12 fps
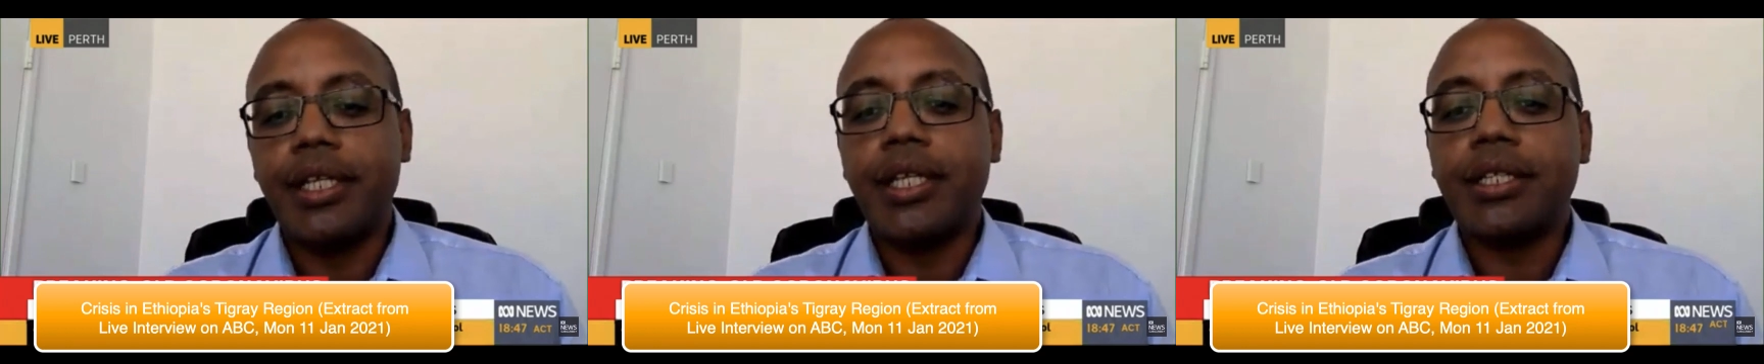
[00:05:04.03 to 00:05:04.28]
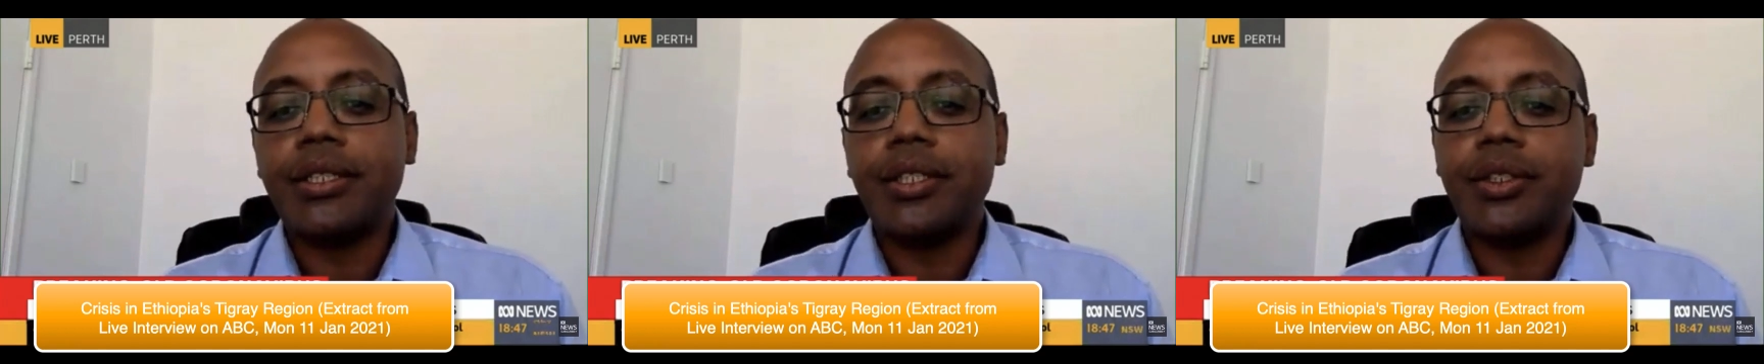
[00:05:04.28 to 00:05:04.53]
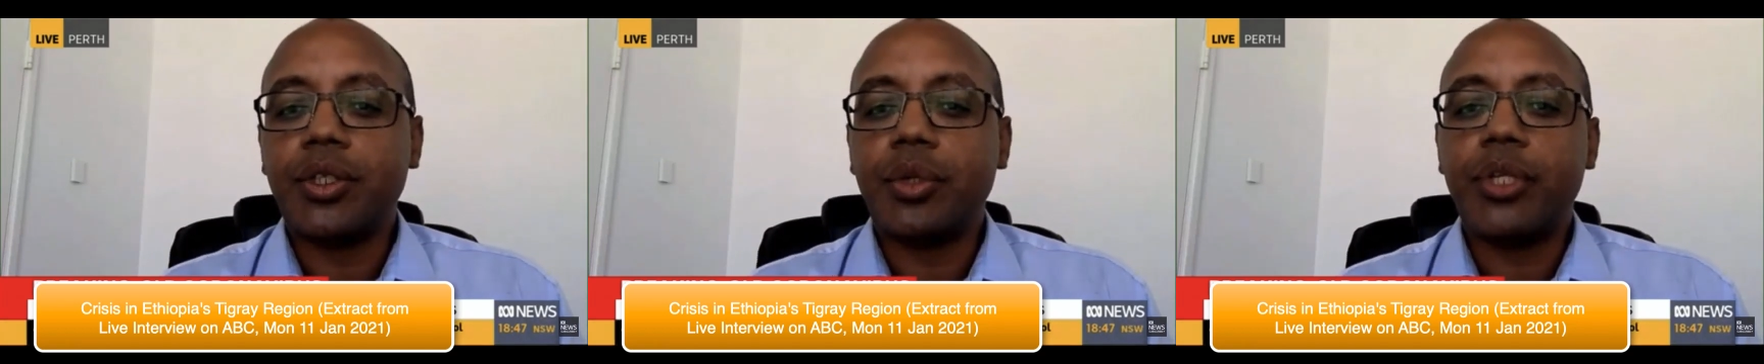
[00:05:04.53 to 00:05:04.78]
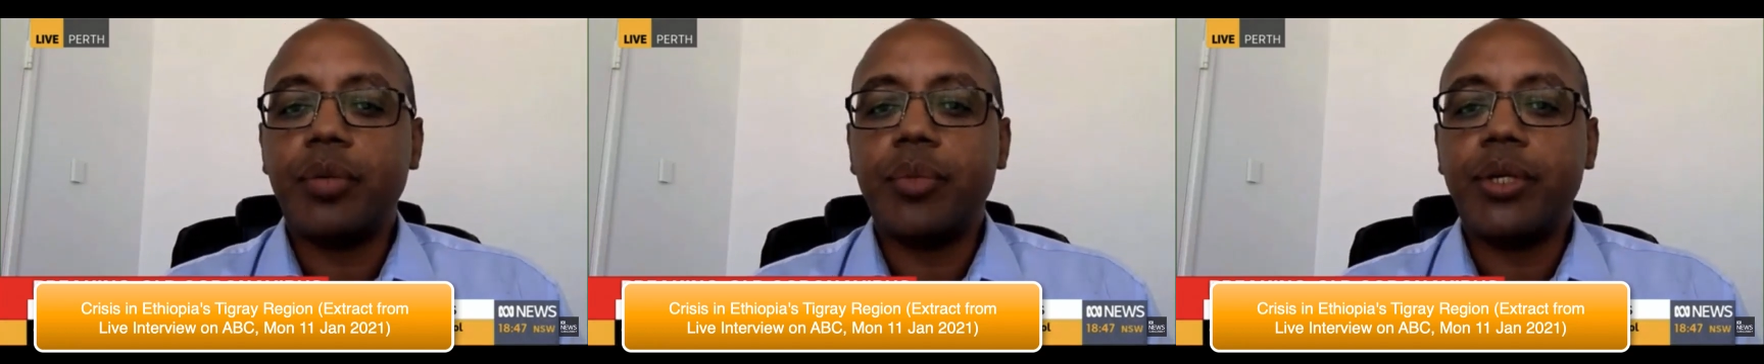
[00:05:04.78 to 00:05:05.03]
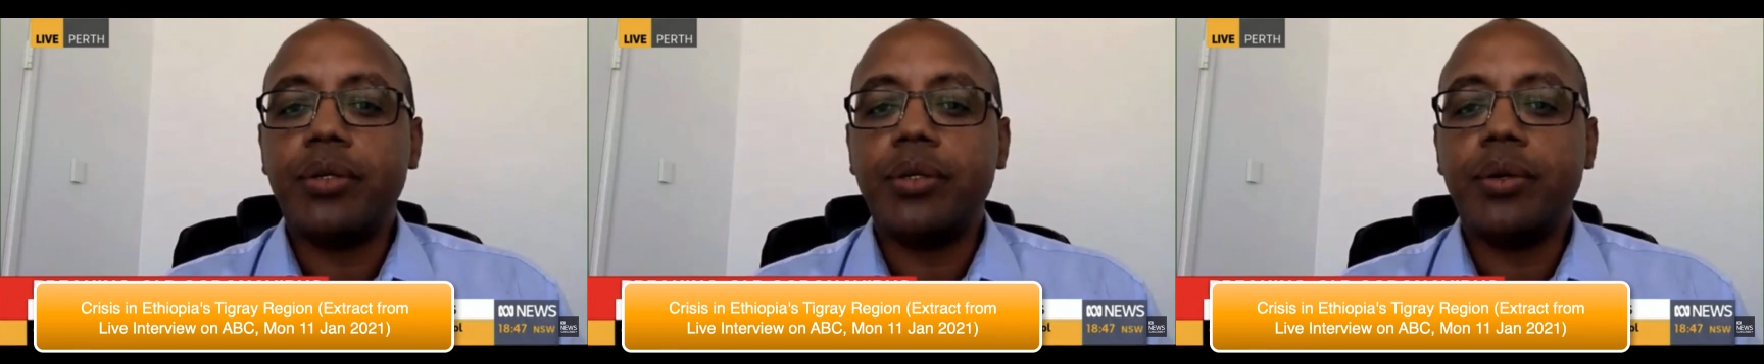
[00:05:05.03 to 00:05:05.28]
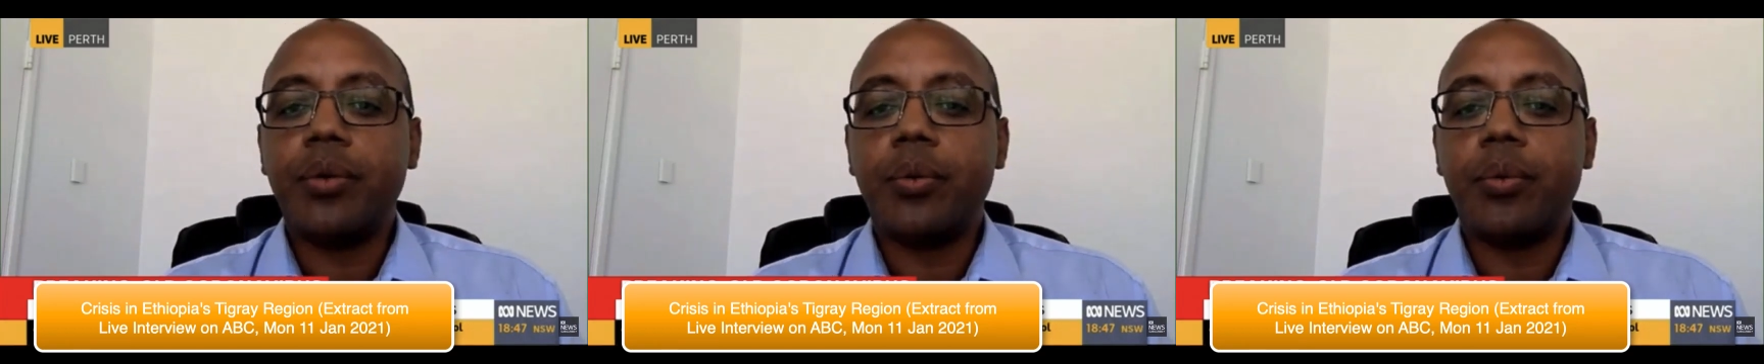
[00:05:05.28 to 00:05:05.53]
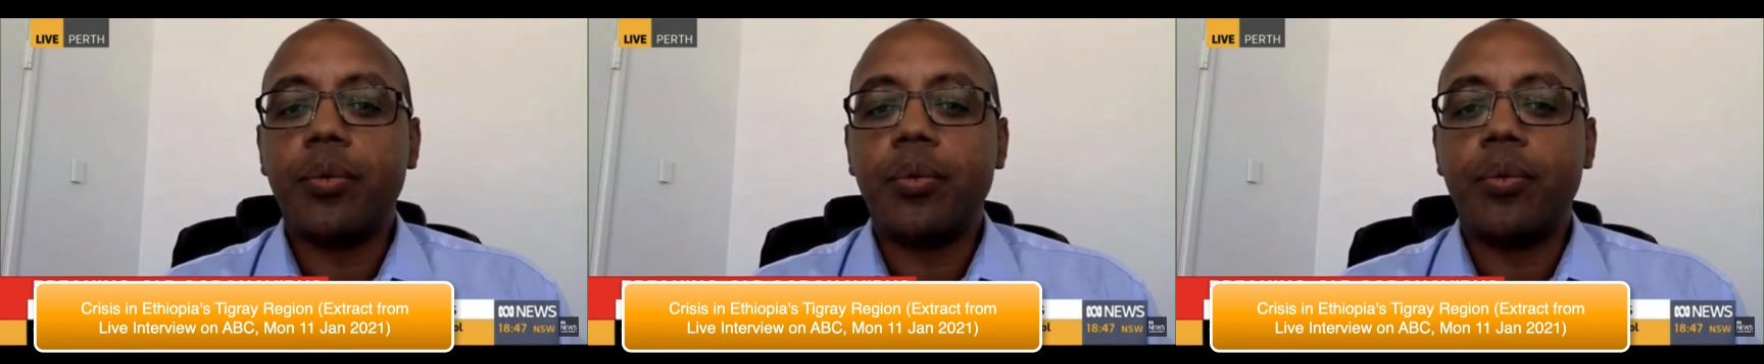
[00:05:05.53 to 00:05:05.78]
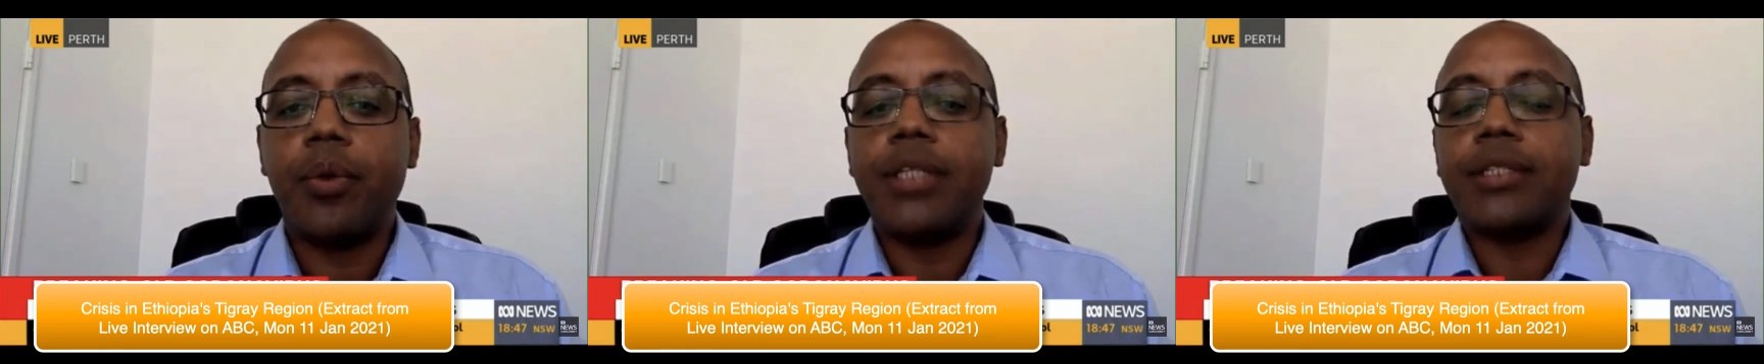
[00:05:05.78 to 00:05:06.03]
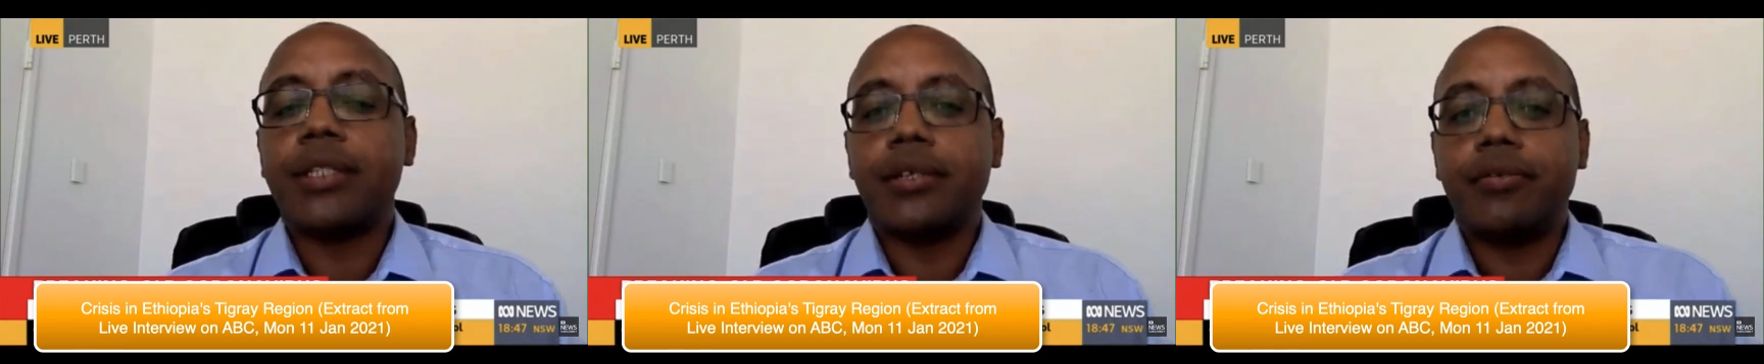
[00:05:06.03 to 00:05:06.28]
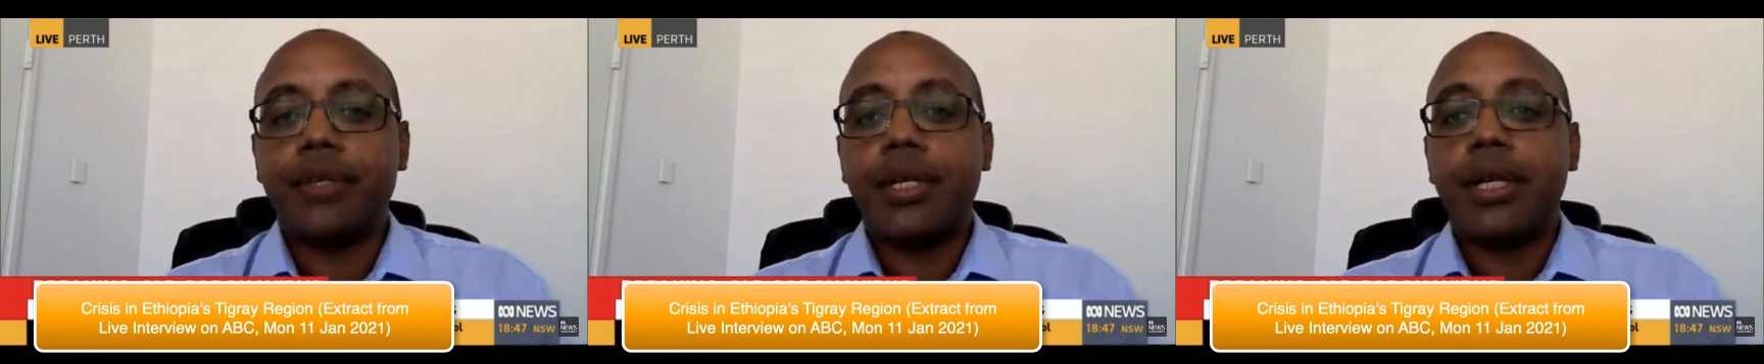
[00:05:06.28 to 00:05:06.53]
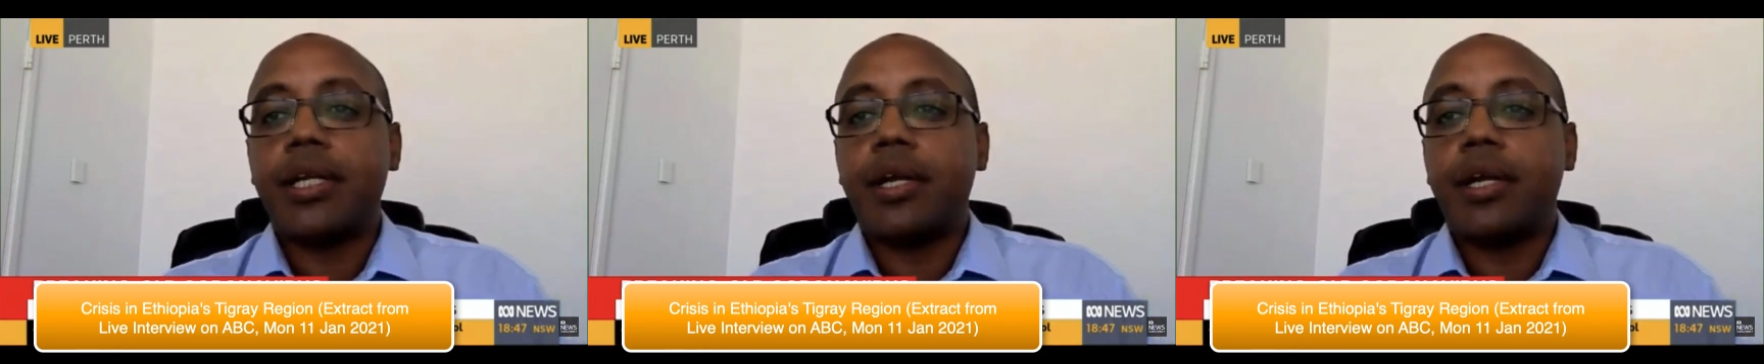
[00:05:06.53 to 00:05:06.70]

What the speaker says: election in September, while the federal